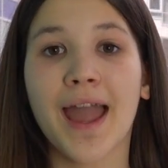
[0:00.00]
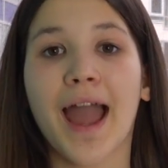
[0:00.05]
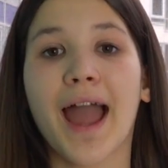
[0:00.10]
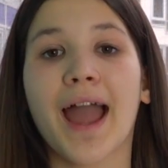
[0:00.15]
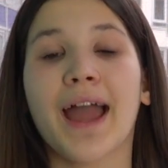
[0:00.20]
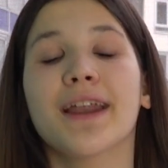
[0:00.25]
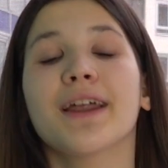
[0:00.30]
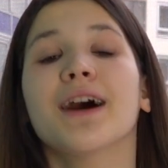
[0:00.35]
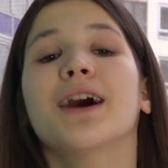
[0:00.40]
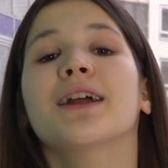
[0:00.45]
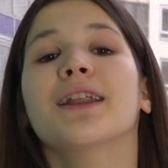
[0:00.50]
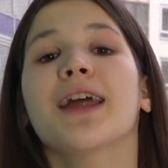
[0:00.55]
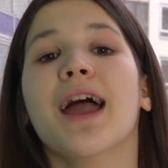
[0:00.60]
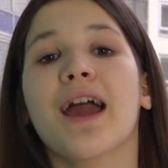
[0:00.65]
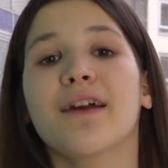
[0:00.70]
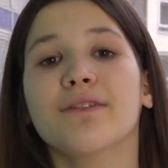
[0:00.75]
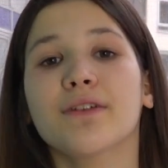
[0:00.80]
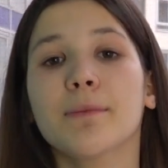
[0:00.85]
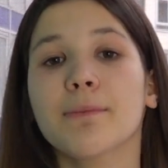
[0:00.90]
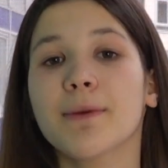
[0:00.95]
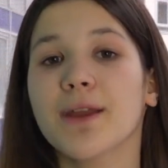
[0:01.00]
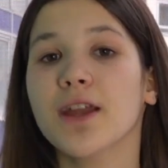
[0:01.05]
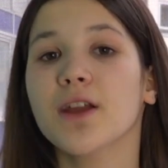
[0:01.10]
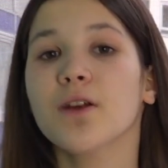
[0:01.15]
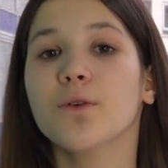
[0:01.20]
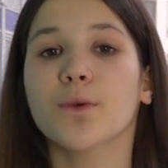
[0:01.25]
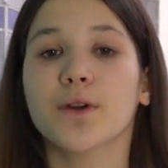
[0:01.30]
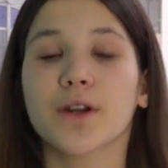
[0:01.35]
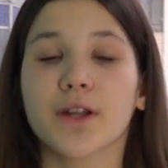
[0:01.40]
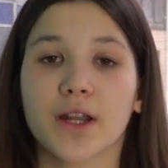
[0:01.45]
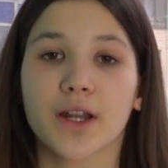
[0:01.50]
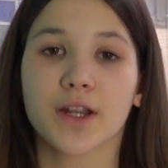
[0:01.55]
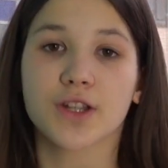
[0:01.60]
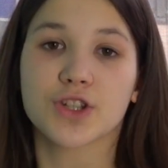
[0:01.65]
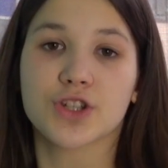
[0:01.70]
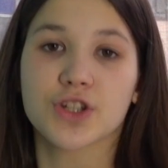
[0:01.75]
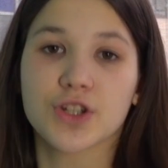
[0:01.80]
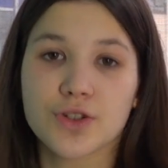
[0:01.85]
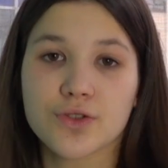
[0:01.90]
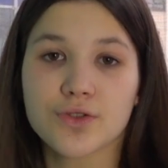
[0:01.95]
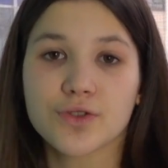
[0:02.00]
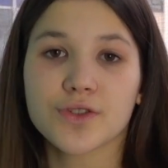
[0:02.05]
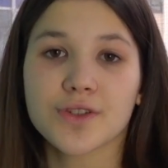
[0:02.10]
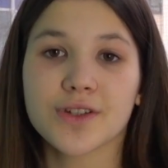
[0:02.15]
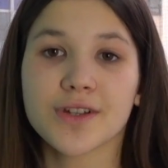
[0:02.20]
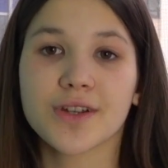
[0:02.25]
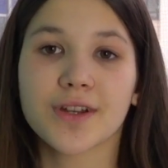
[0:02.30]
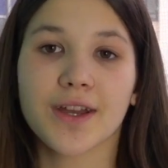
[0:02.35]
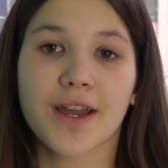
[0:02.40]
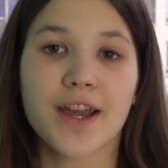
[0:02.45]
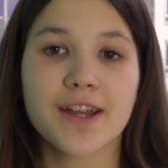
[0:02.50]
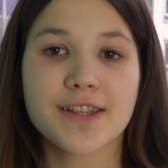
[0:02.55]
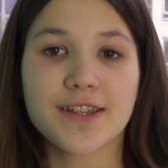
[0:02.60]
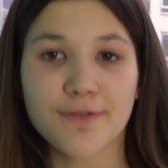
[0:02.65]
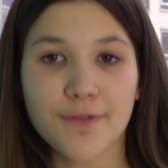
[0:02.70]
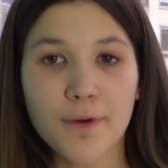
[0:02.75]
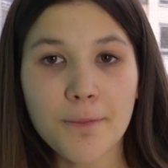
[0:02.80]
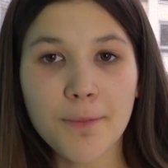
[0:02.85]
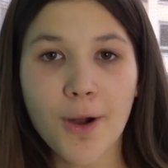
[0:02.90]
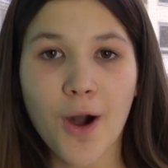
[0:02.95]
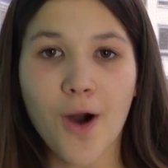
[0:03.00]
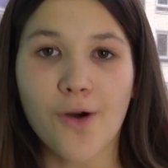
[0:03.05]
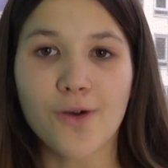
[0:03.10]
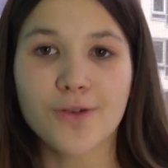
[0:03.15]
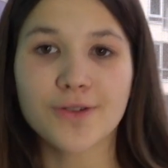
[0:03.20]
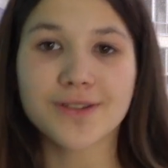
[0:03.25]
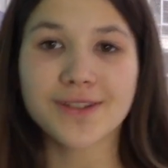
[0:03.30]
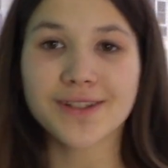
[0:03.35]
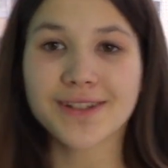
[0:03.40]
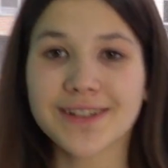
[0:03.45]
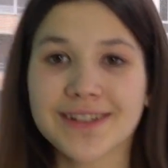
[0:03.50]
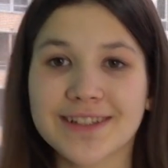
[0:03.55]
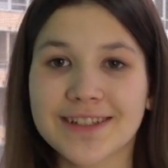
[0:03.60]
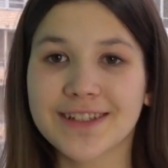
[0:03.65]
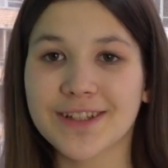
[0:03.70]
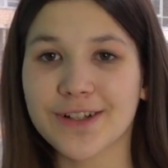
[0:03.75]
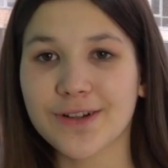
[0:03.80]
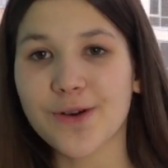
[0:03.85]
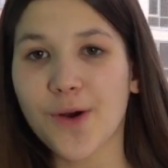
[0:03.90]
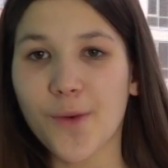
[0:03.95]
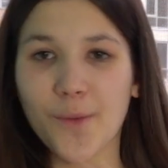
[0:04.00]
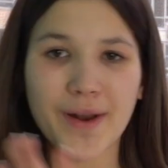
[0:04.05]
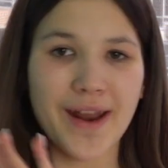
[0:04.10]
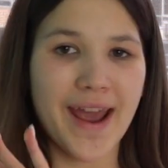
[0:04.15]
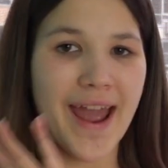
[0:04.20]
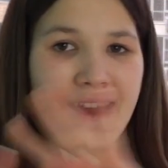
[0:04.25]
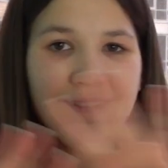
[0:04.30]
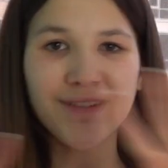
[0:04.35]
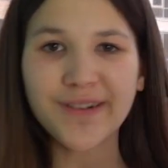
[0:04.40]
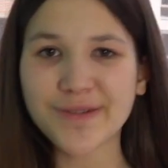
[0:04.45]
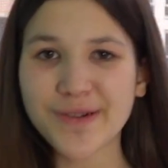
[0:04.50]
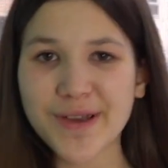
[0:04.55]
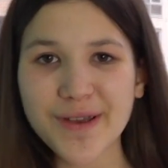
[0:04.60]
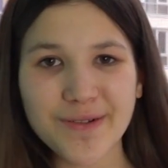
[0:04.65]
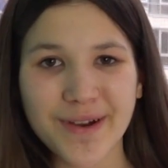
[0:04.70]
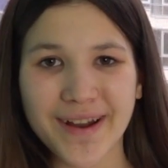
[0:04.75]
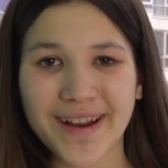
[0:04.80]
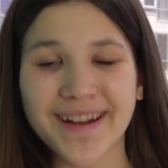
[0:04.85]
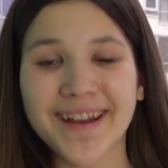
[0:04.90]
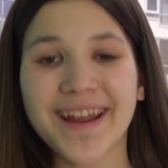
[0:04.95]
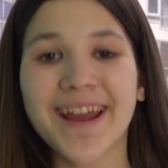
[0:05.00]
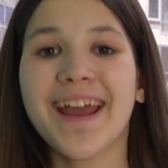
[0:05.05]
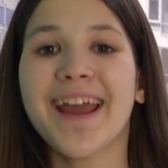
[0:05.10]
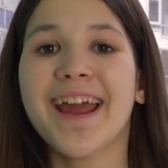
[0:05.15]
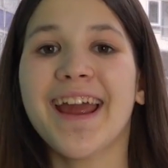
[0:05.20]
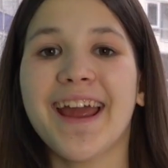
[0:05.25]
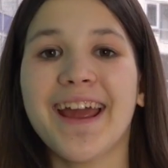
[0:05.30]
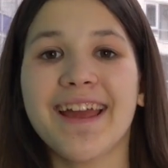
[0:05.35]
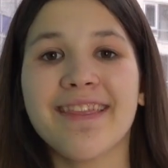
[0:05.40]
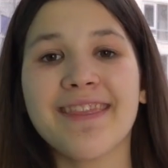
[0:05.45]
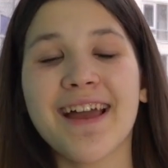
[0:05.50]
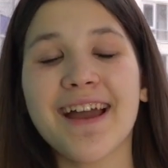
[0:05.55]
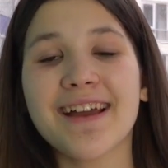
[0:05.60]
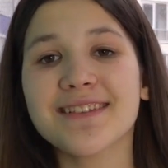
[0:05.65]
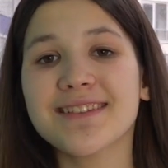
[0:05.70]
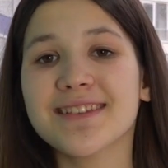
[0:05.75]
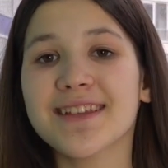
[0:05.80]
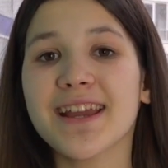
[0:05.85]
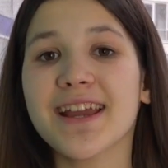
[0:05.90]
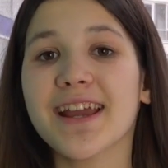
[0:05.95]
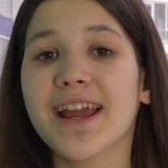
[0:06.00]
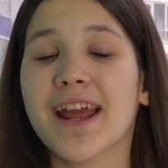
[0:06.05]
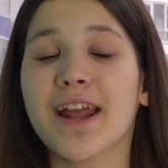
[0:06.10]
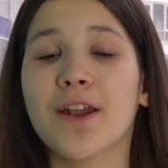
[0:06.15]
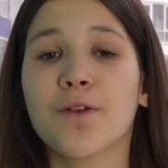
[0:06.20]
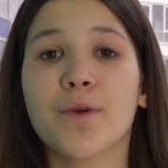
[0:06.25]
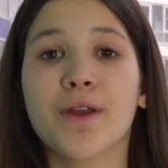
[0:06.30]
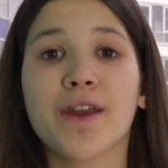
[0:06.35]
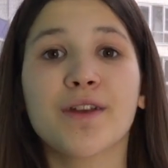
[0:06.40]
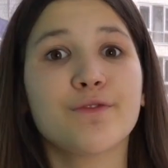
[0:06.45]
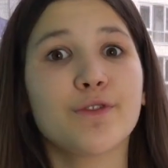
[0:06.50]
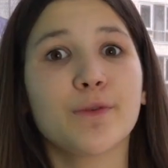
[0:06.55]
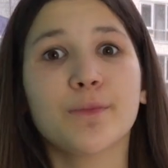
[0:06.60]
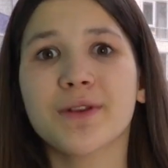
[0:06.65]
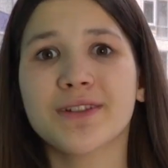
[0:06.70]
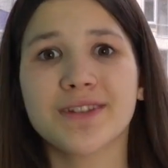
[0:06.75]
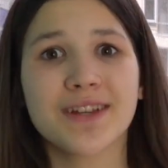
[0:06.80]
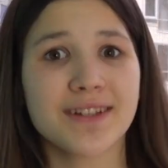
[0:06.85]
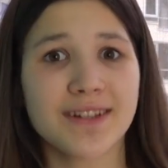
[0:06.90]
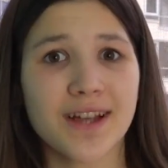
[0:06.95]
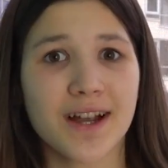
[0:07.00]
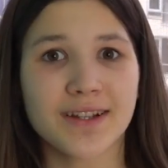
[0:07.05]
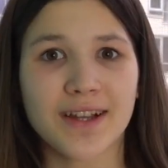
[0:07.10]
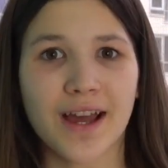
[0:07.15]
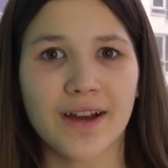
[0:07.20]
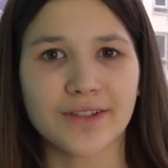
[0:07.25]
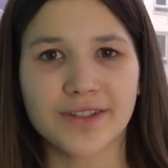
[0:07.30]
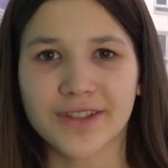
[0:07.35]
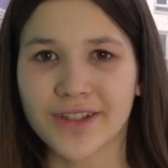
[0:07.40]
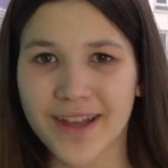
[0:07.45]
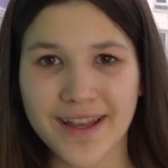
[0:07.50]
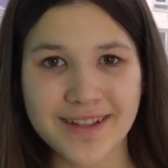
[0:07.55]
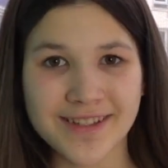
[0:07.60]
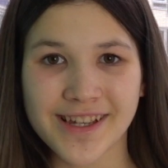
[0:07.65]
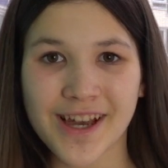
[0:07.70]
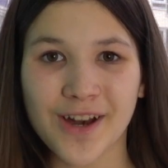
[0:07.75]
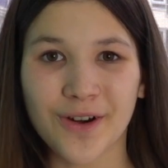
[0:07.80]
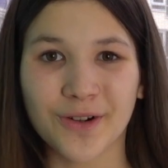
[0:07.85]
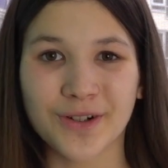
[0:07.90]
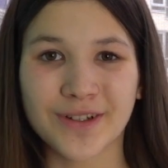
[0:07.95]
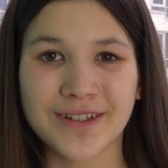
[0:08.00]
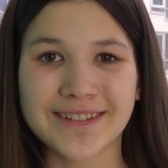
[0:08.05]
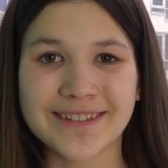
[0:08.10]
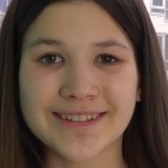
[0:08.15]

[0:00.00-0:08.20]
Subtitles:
And on every beat, we're gonna choose a different pose to do whatever we want, and that's it. And we can film the TikTok now, so let's go.